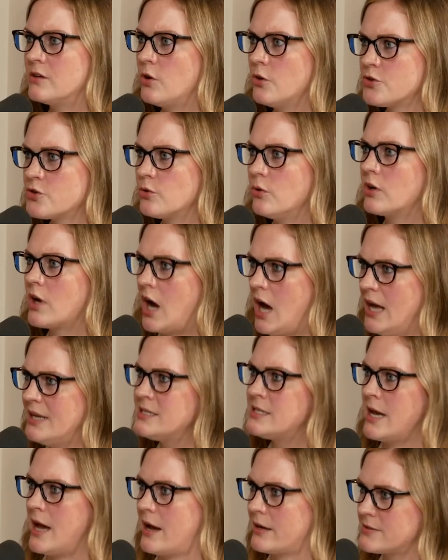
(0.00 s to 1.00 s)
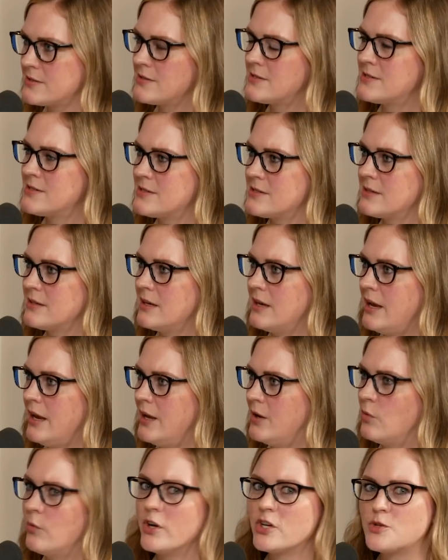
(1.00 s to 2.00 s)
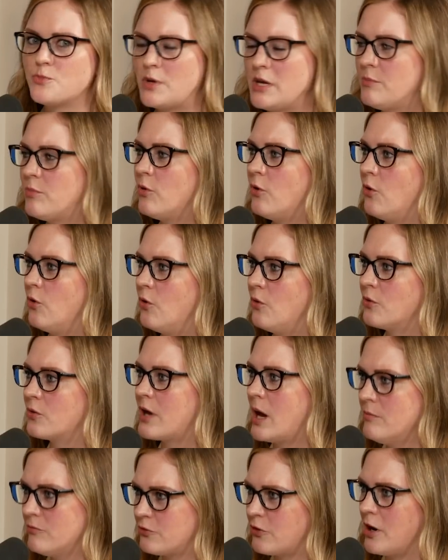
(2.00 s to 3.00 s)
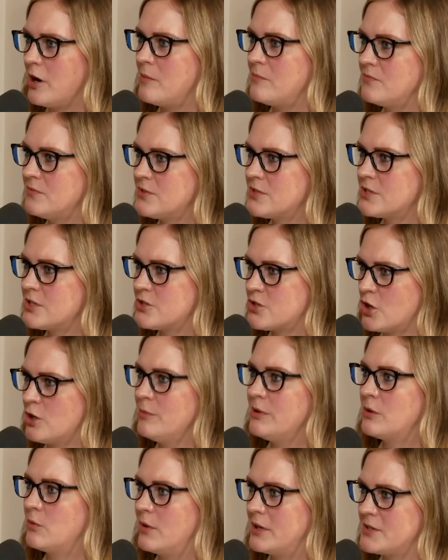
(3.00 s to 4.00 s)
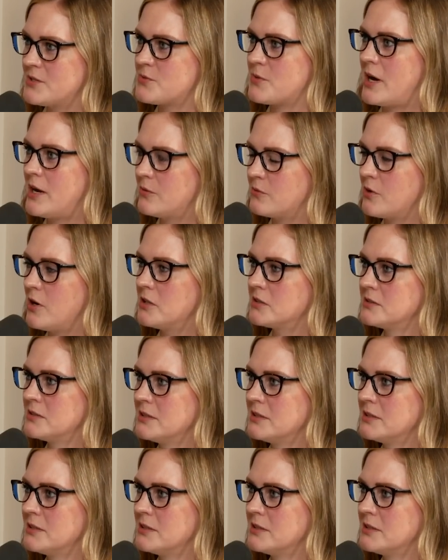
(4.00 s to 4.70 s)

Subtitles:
cultural contexts which people come from to determine what is right and wrong.